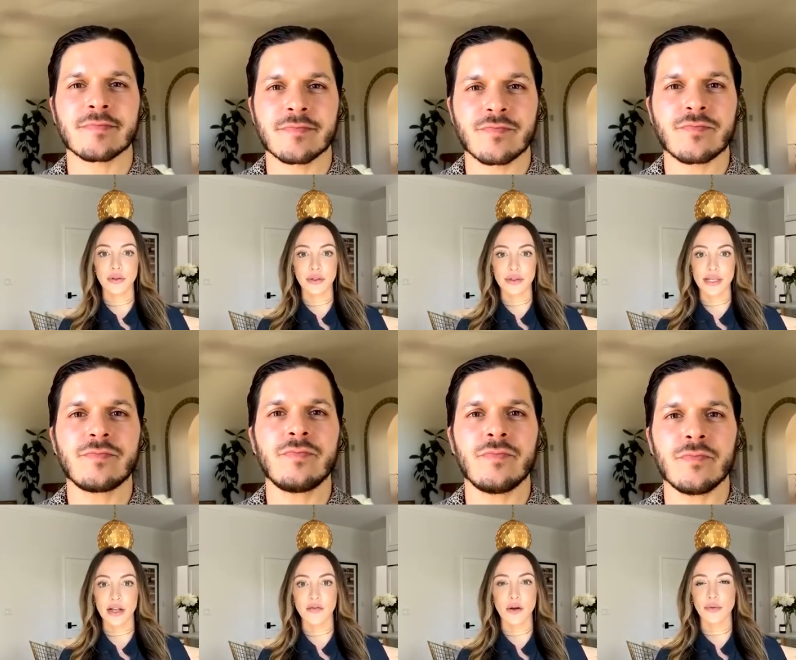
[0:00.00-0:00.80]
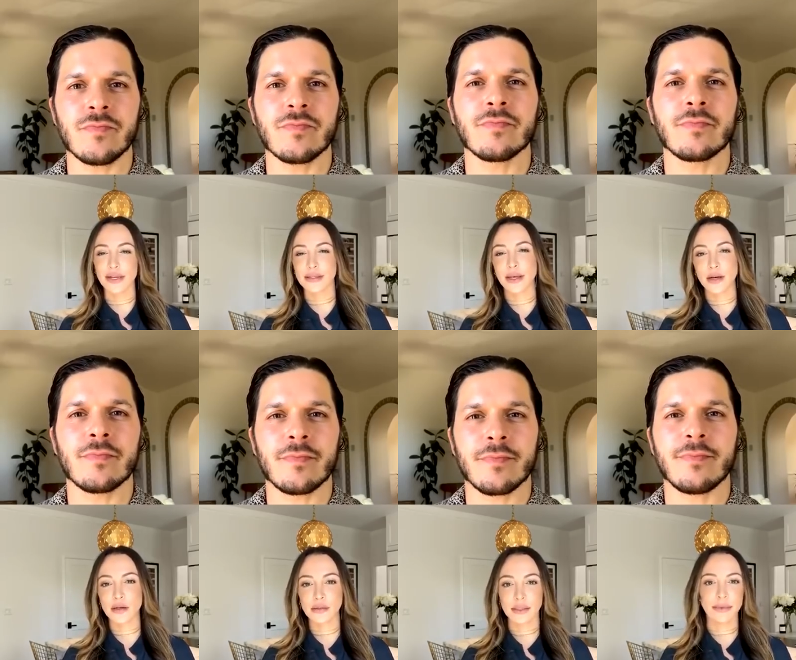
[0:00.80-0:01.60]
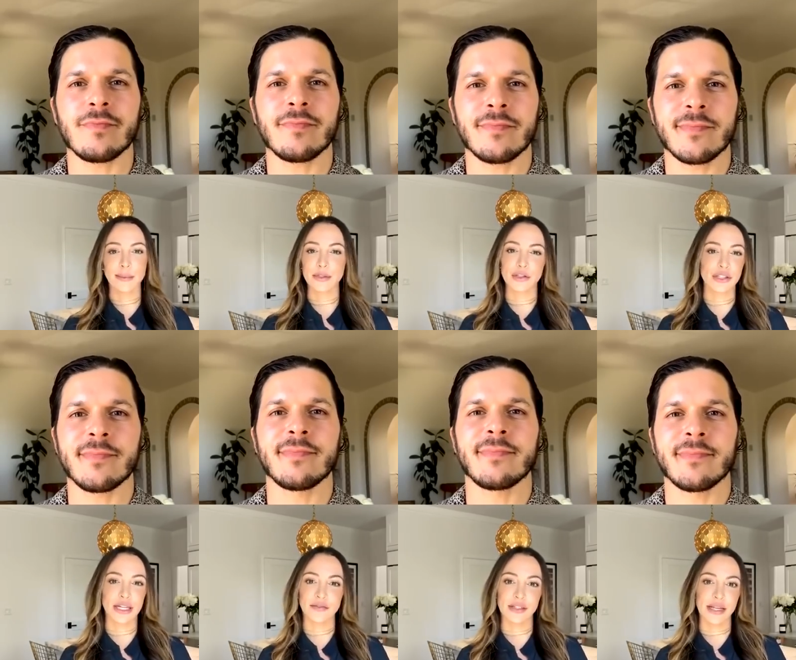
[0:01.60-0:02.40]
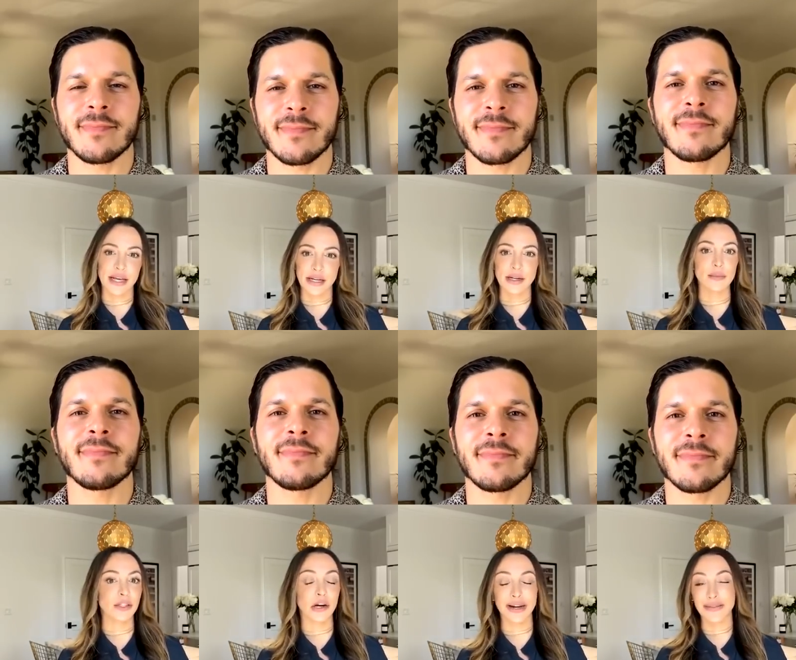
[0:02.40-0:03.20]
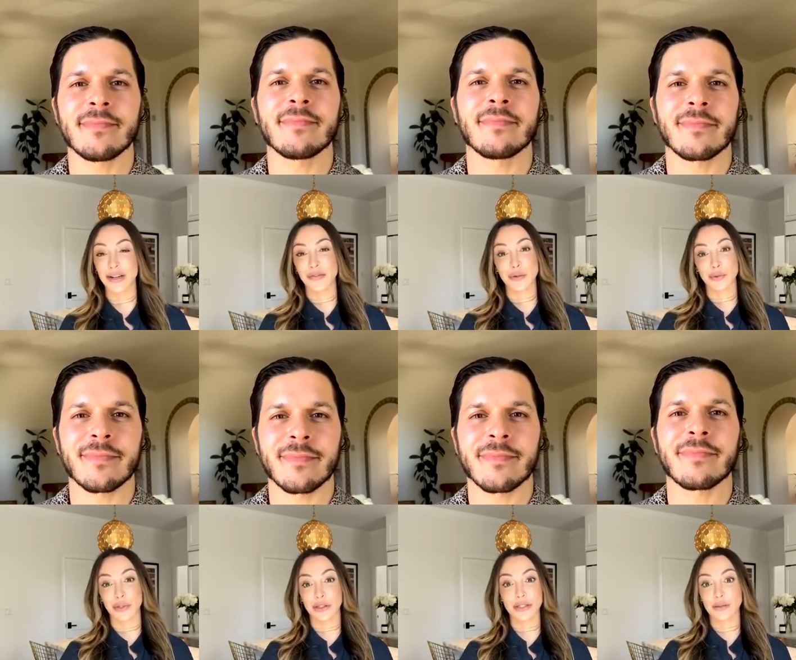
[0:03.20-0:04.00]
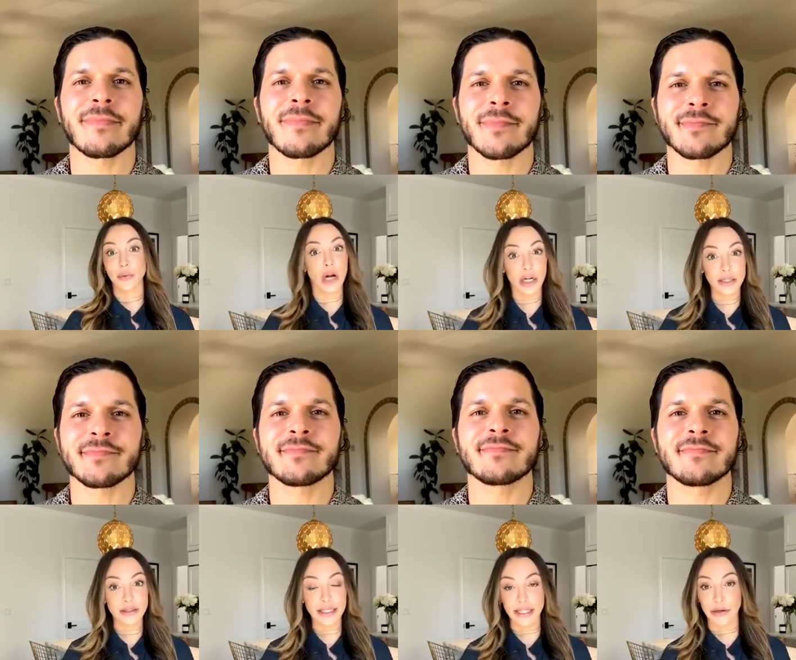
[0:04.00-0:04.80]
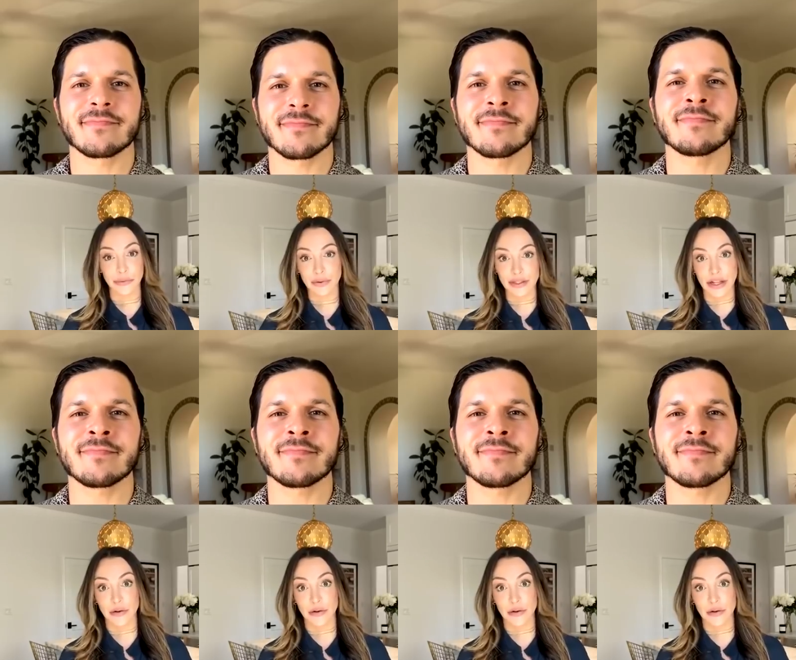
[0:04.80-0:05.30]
Speaker 1: yourself always though sometimes you just have to say you know i'm sorry even if you weren't wrong and they're and mm-hmm.